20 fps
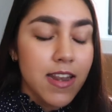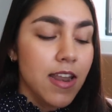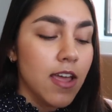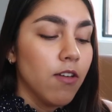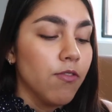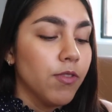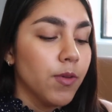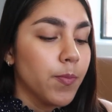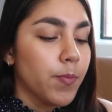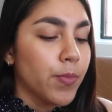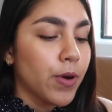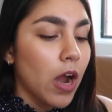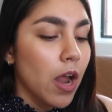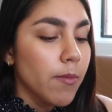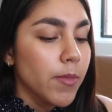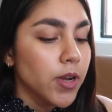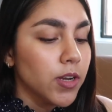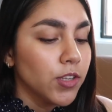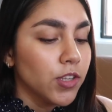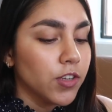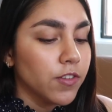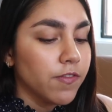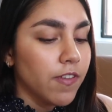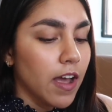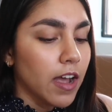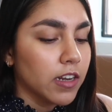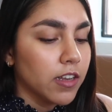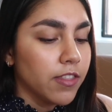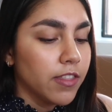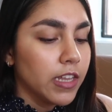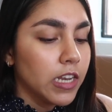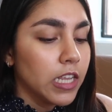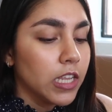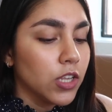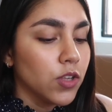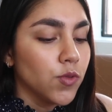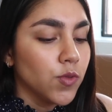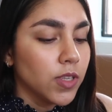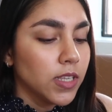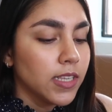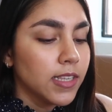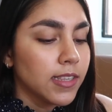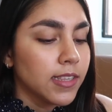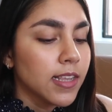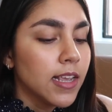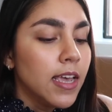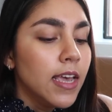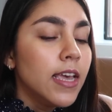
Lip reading: Now the primary surfactant that it uses